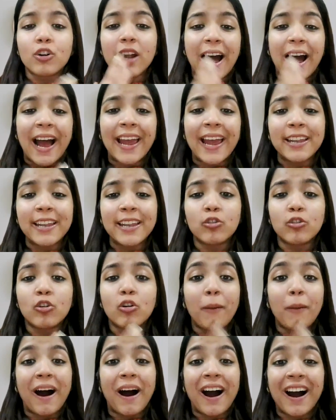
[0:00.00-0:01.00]
I know
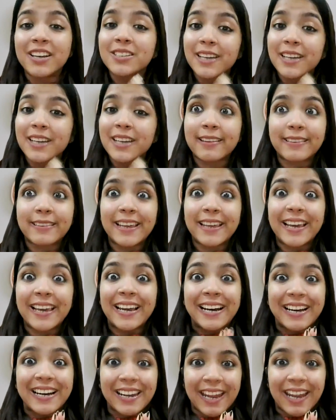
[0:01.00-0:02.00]
March is the
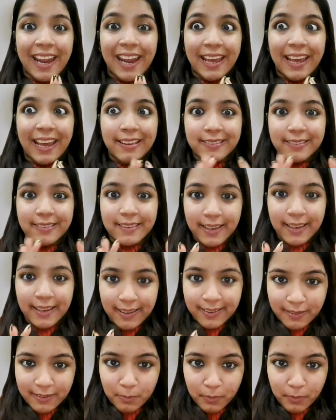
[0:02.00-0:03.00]

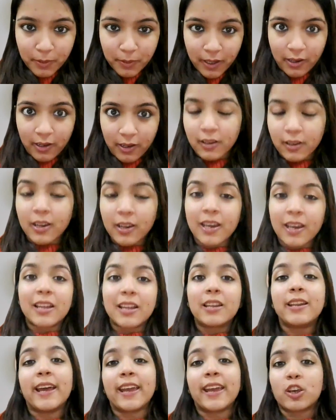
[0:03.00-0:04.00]
craziest period.
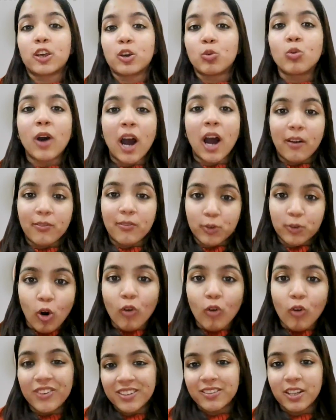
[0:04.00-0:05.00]
Like you have to
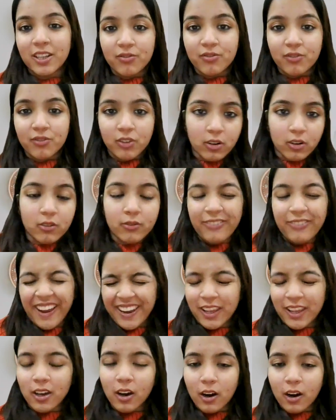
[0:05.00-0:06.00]
obviously work
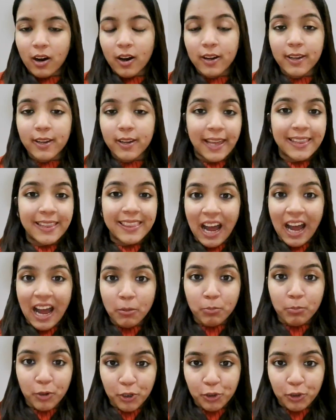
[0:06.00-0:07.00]
very hard in
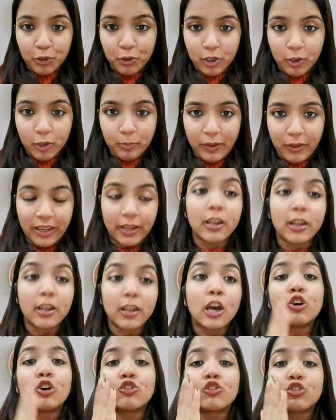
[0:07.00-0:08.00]
that particular period.
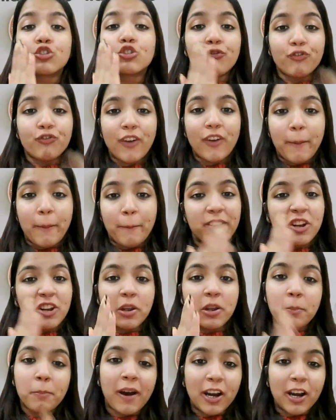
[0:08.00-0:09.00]
So
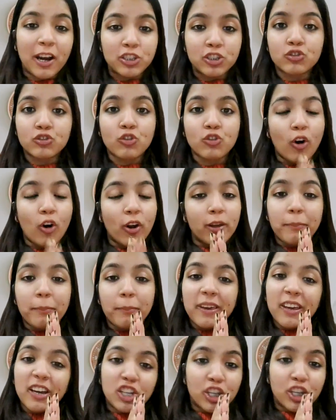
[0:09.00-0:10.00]
February, March is gonna
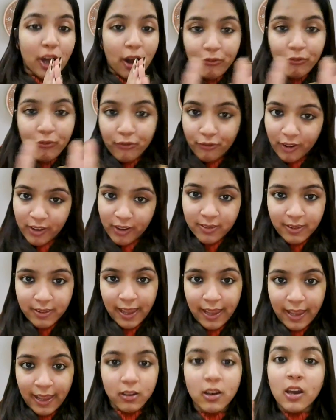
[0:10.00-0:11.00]
be a
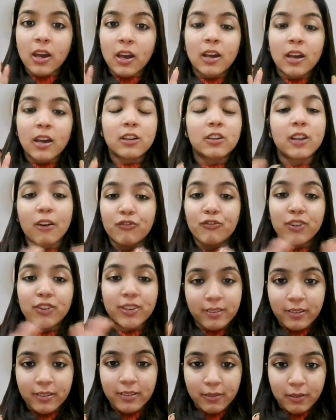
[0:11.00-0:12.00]

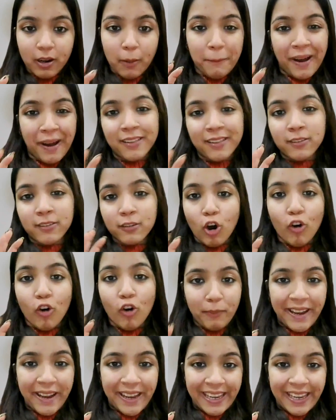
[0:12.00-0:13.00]
toughest months of
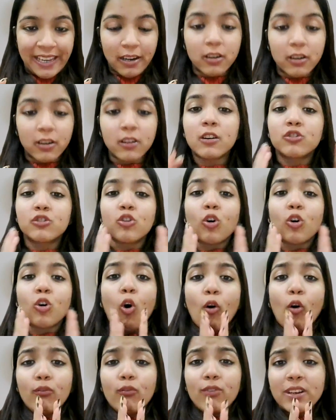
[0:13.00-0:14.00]
my year. So
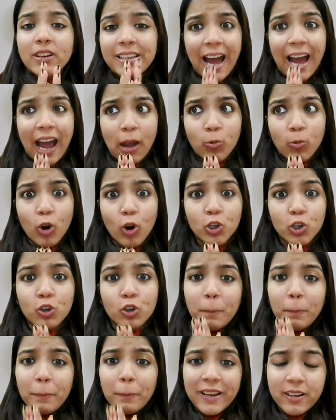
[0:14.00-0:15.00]
obviously I want
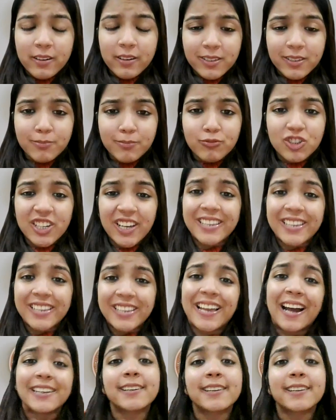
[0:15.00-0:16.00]
to pick a subject
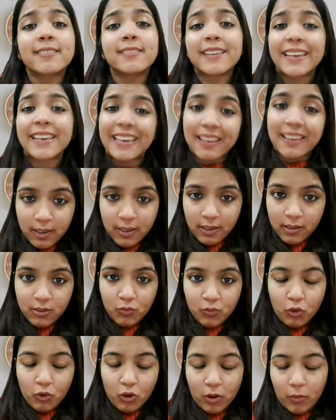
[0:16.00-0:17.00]
that is
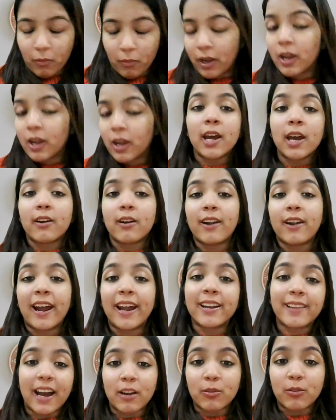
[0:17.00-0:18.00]
easiest for me,
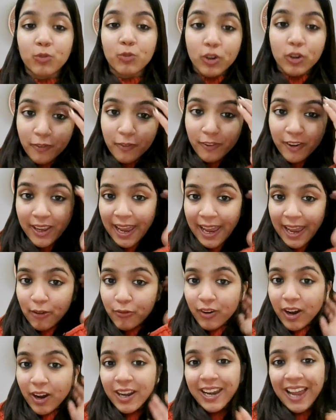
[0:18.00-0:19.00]
right? That would be
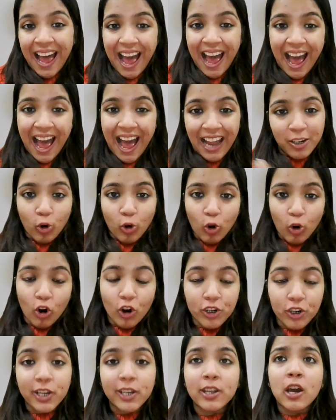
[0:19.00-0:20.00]
FR and
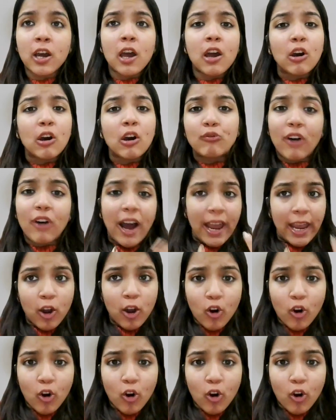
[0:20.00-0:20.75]
audit. Why